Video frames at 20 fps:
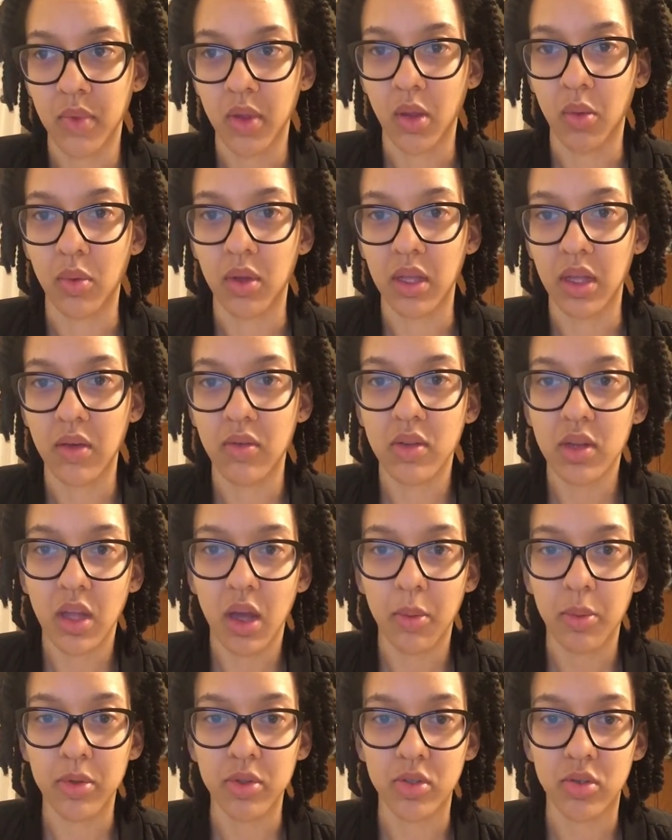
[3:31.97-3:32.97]
When given the
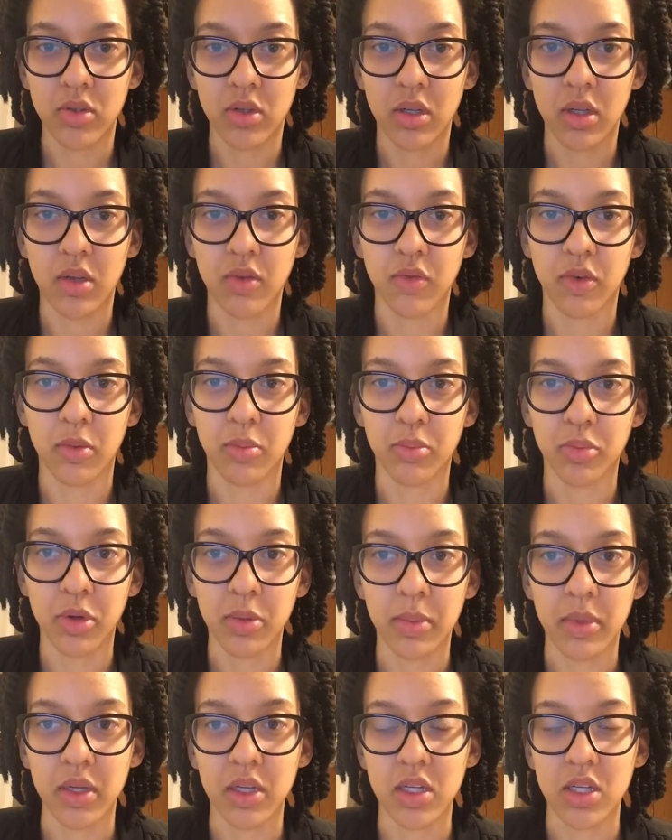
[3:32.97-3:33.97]
opportunity for
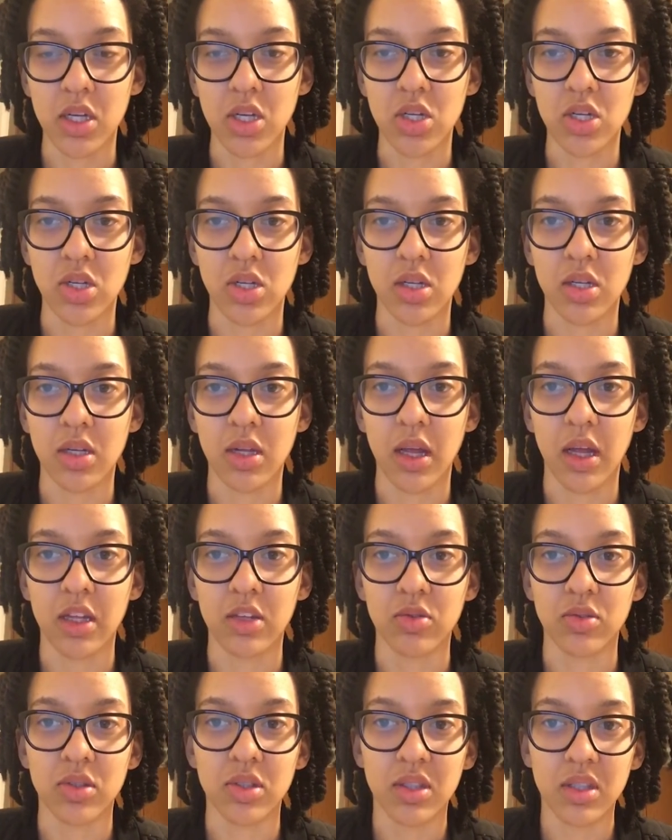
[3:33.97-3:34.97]
premeditation, as
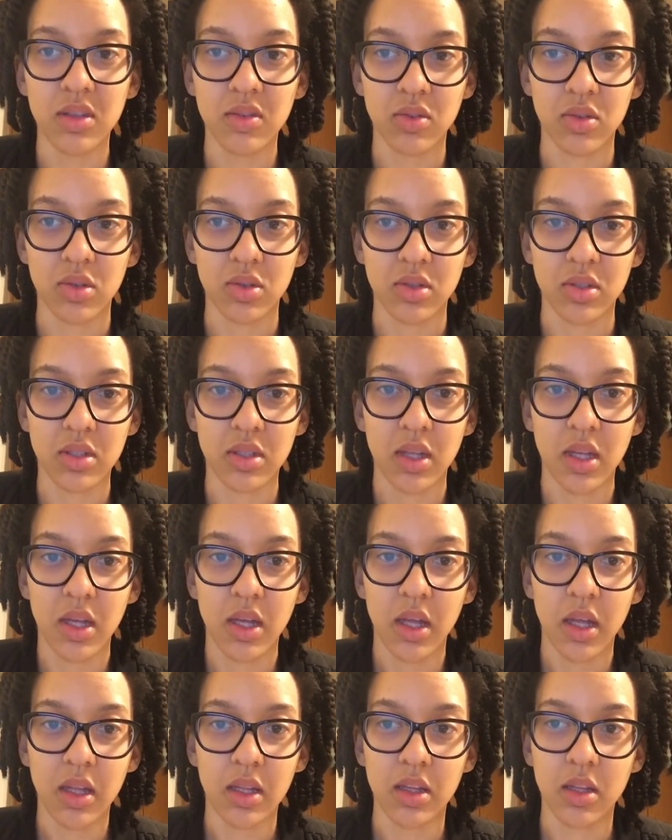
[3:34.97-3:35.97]
receivers,
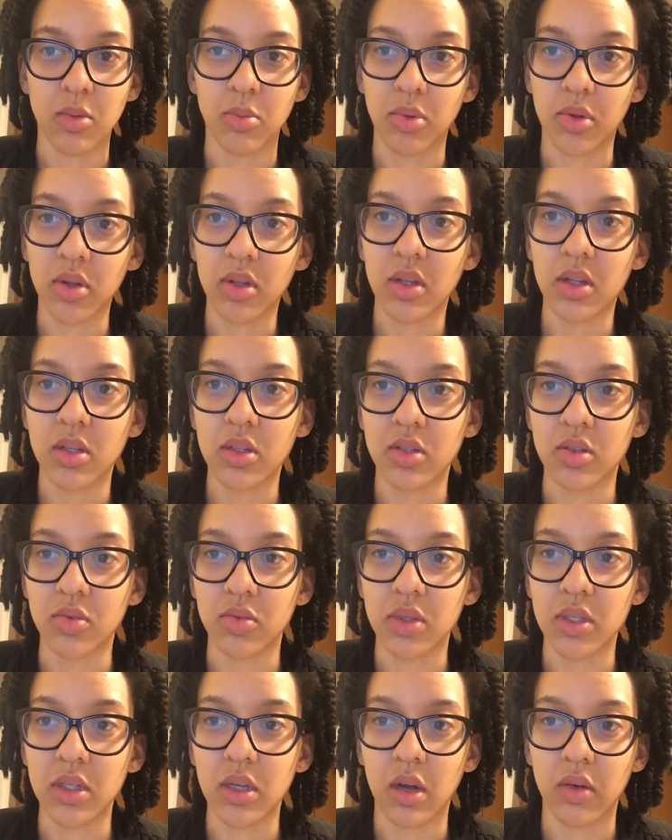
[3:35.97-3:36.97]
the ability to
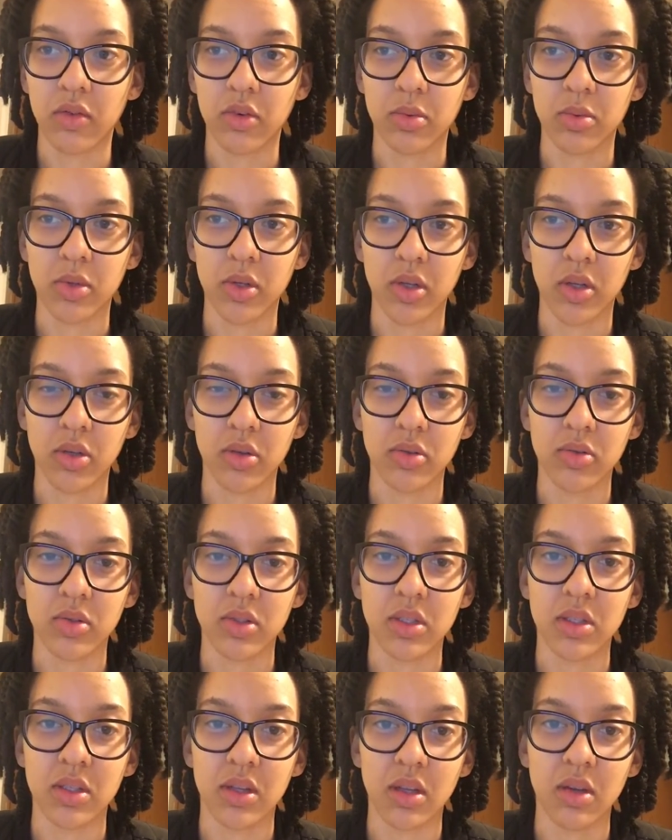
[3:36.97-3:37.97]
read nonverbal
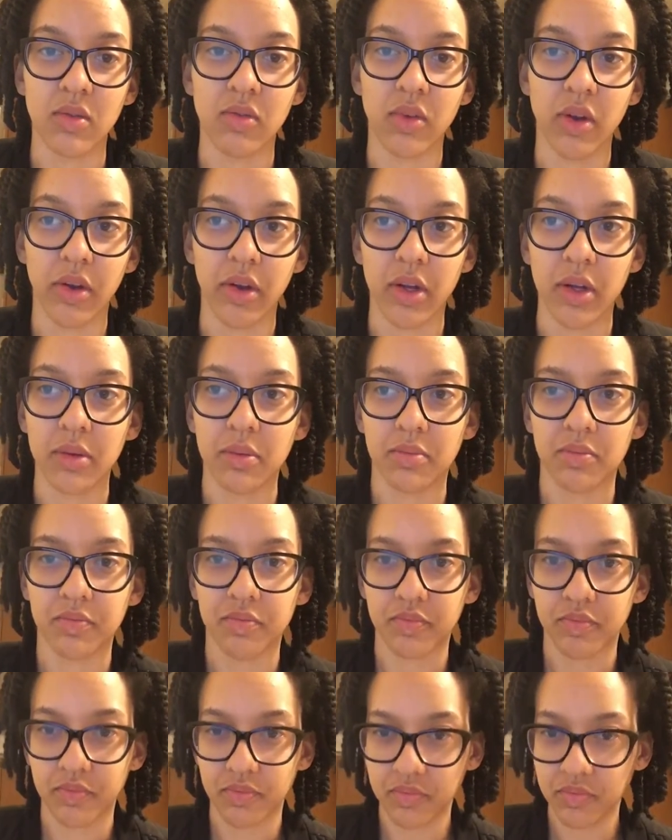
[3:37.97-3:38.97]
cues did vary.
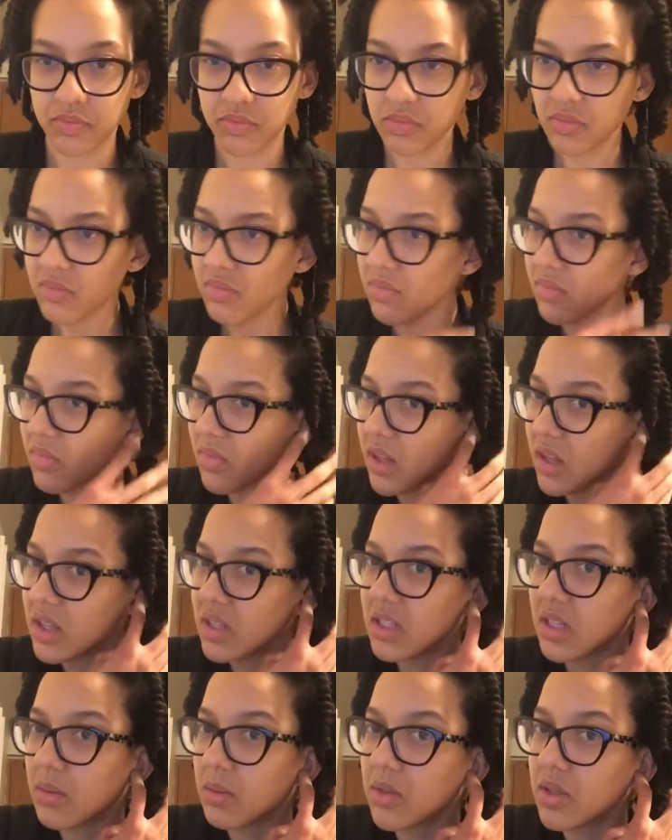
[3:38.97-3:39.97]

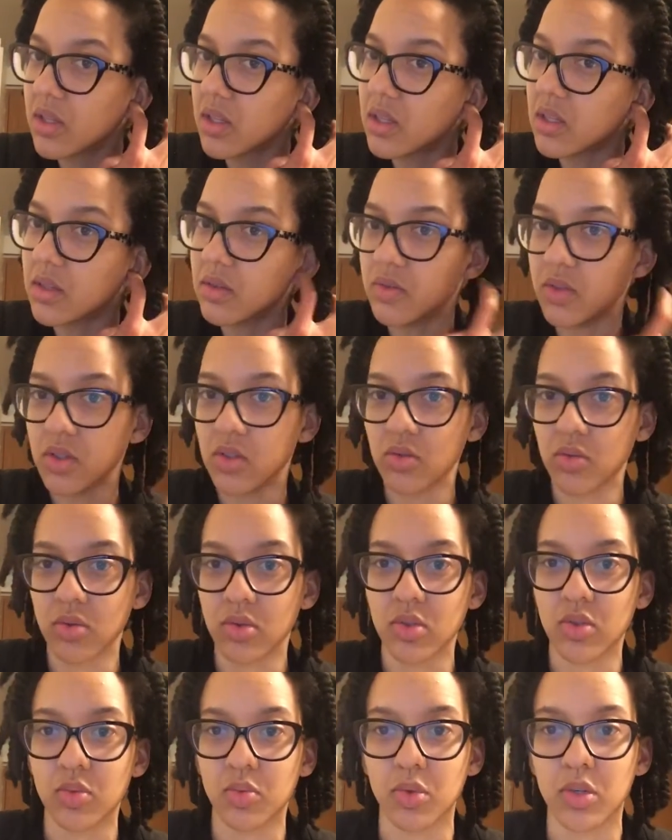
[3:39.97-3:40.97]
Some of the
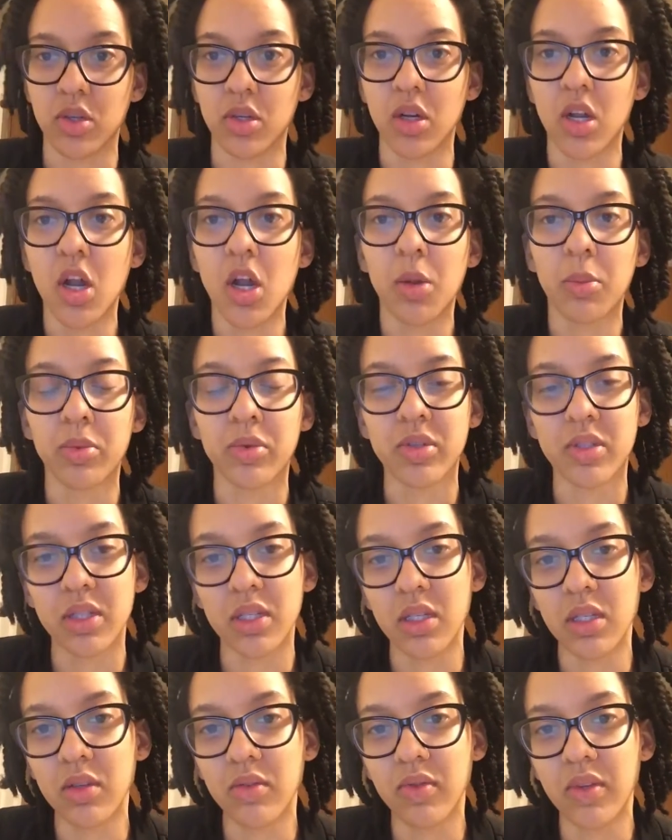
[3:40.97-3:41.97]
individuals were
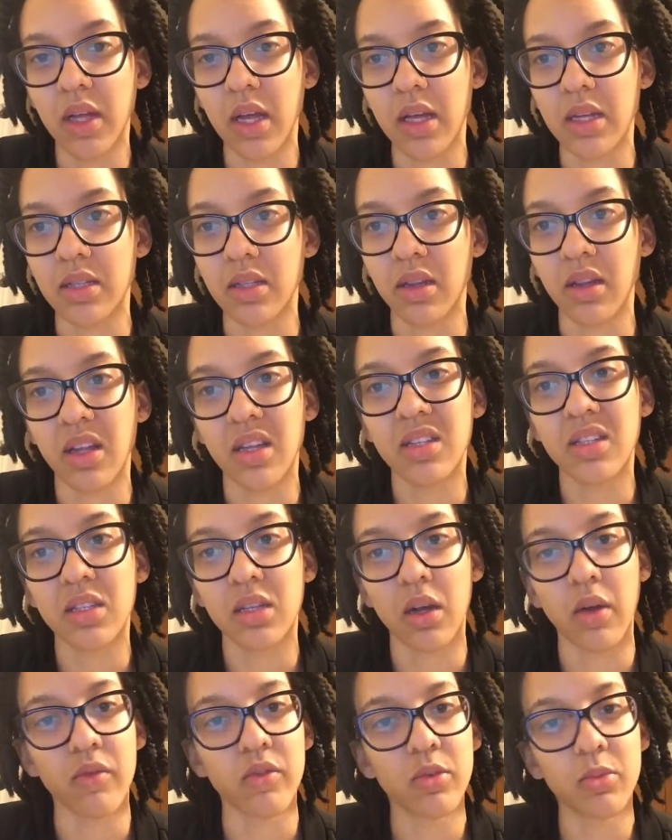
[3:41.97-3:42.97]
perceived as less
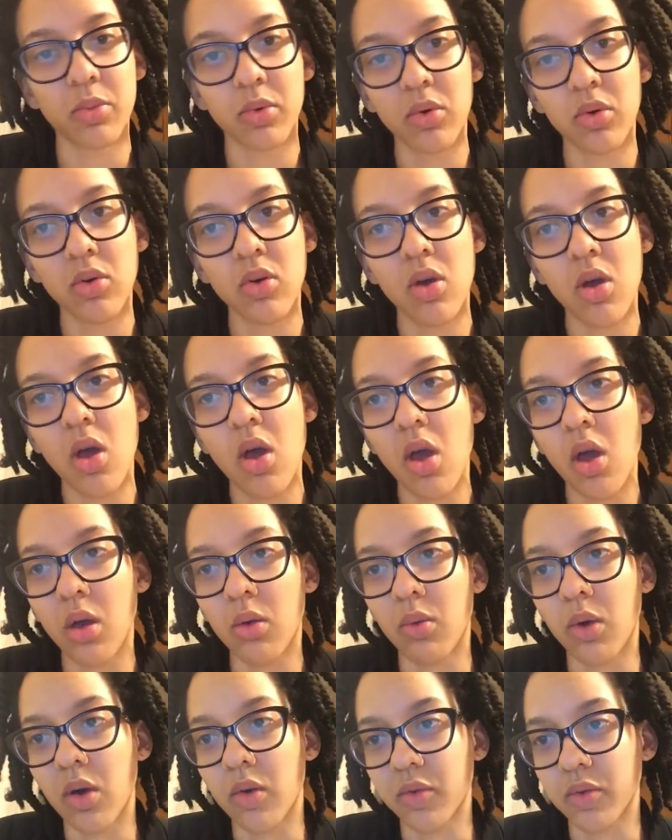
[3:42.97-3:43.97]
comfortable,
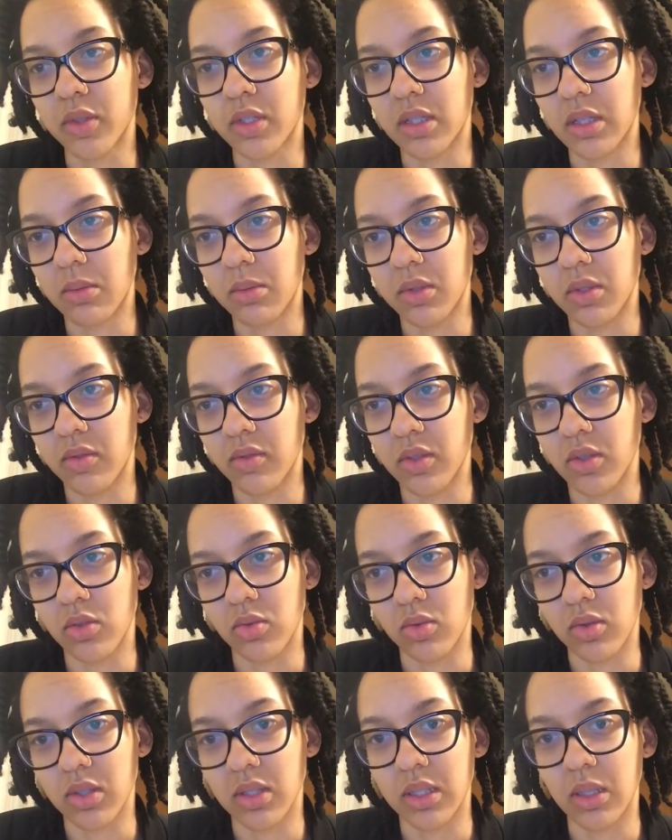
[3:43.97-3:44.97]
while for some
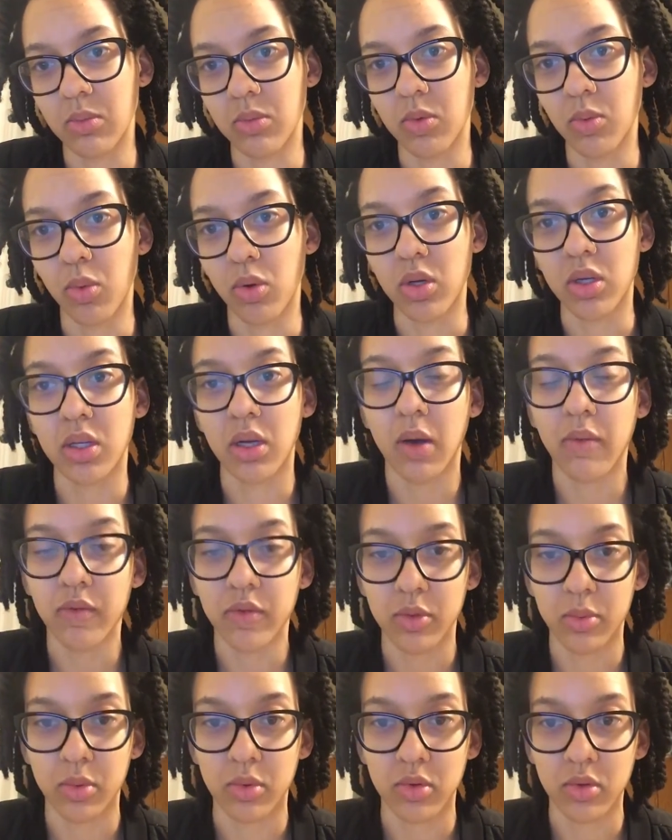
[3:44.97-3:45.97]
individuals seemed more
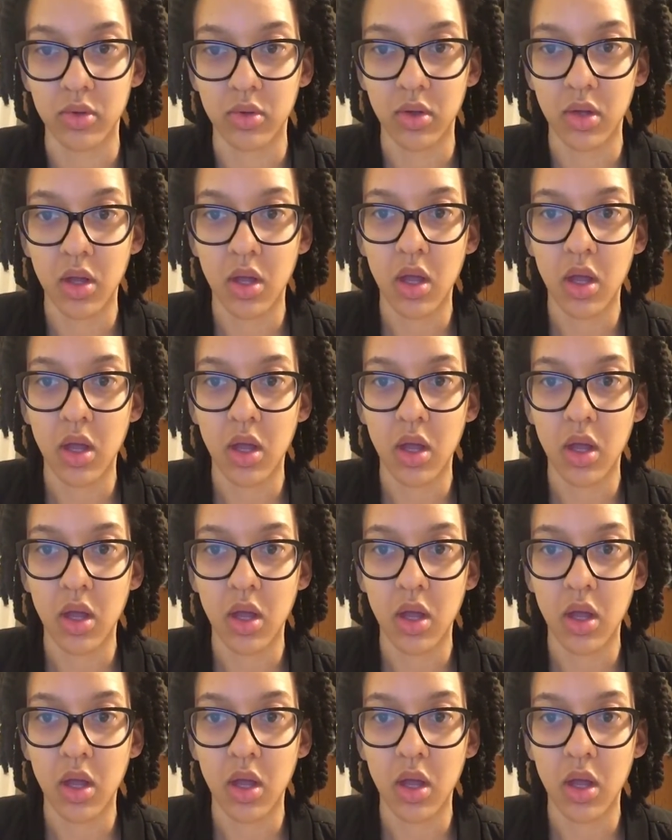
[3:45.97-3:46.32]
comfortable,